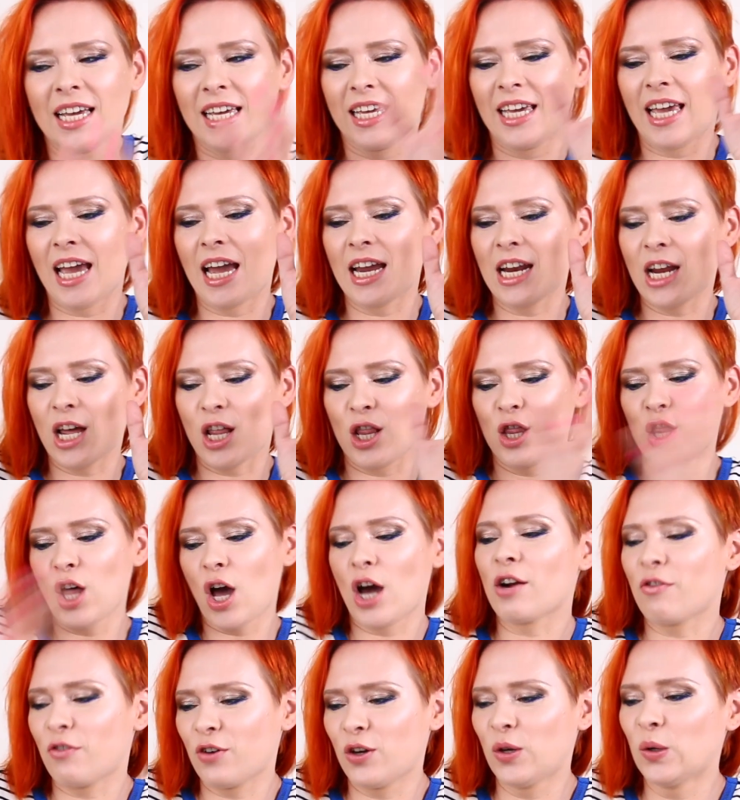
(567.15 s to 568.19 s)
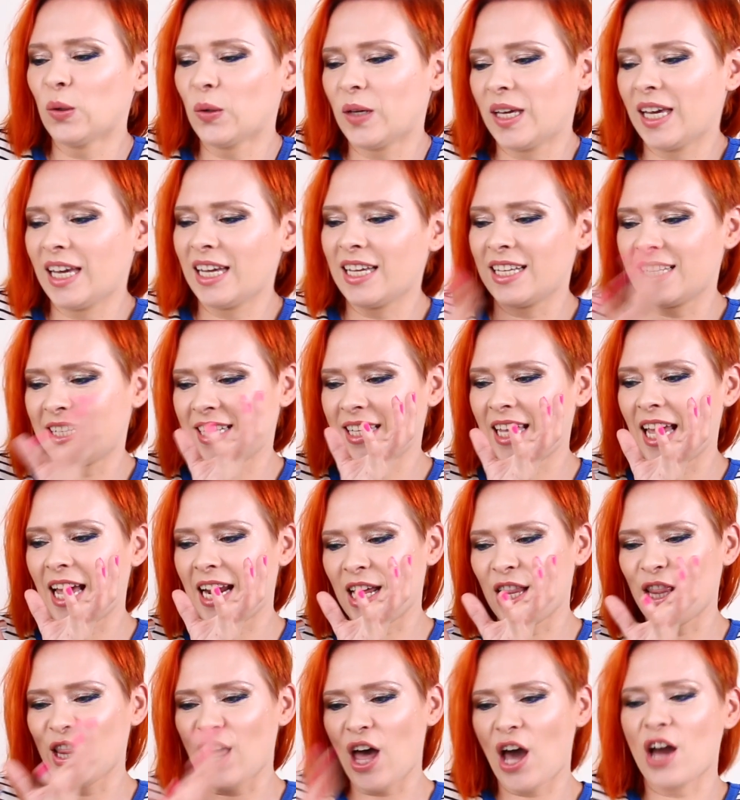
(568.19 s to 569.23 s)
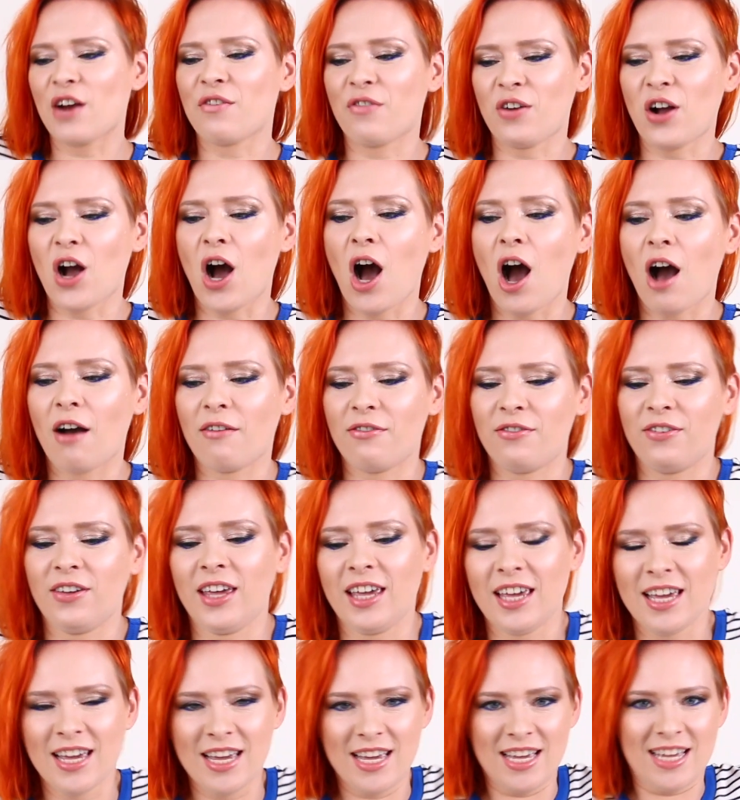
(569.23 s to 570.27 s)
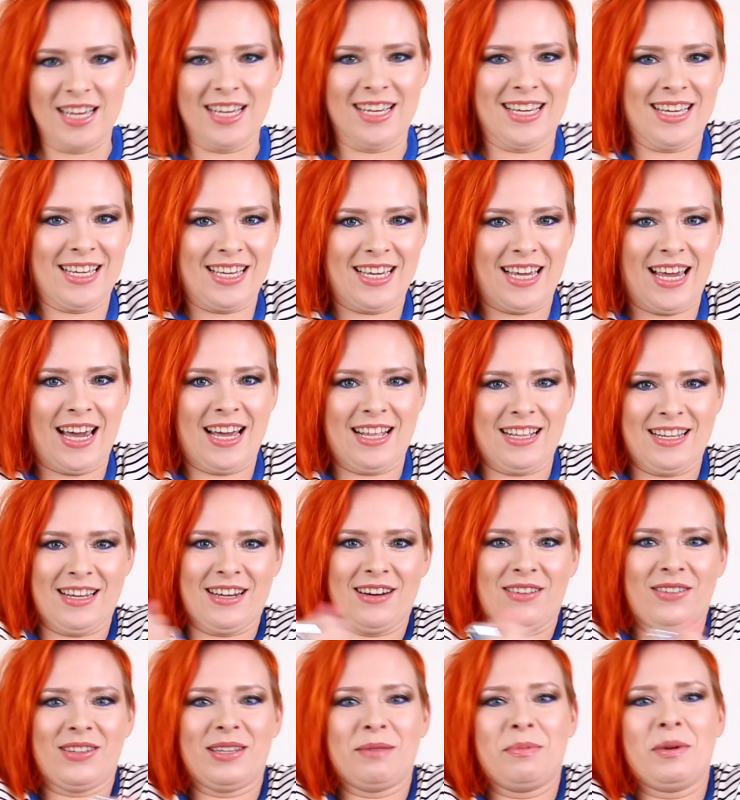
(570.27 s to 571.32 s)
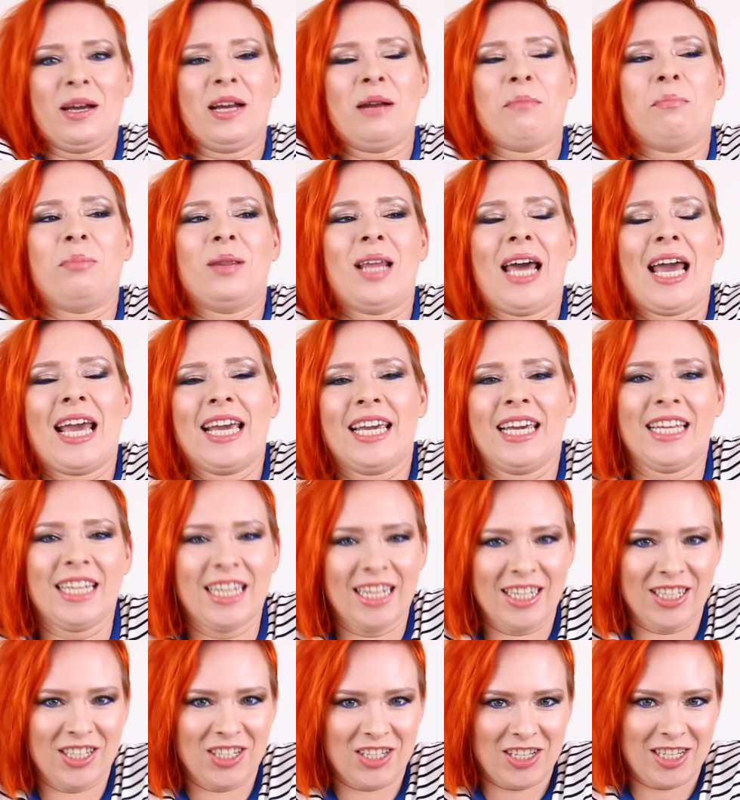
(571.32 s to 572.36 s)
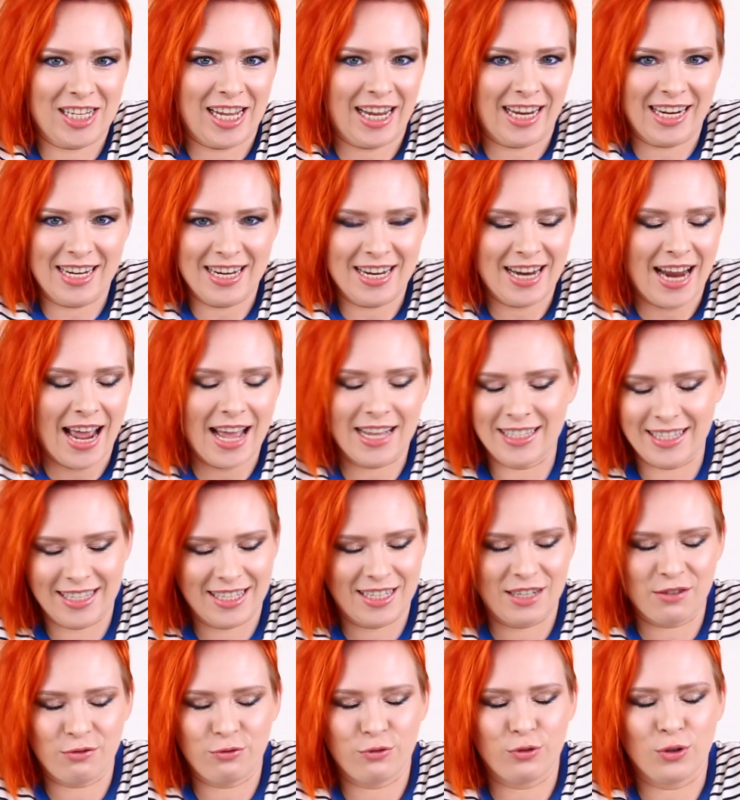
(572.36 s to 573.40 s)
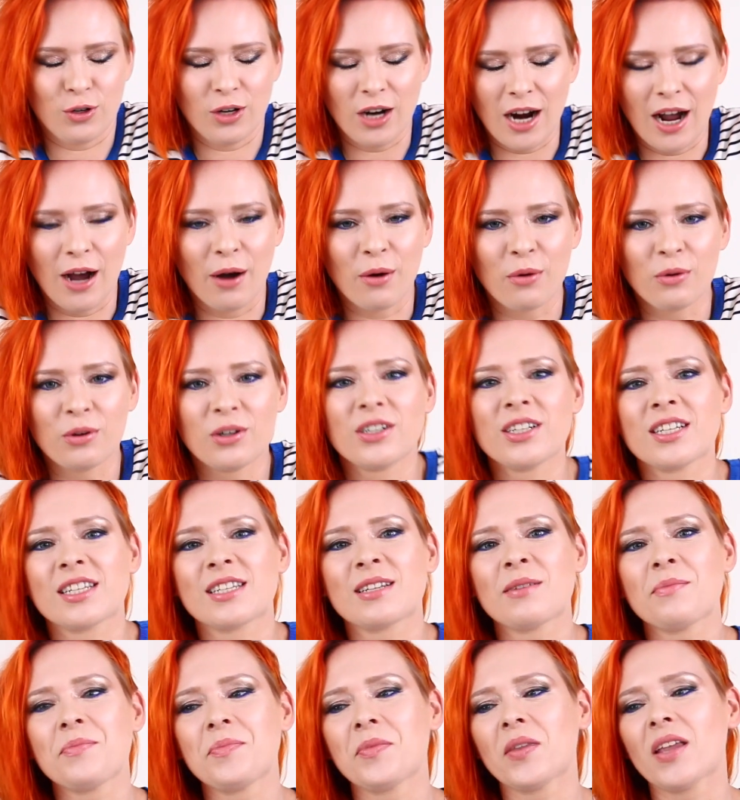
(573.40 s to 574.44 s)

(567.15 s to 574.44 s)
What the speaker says: Get a lot of cookies, get a lot of coffee, get, you know, some kind of blanket and just like nest for hours.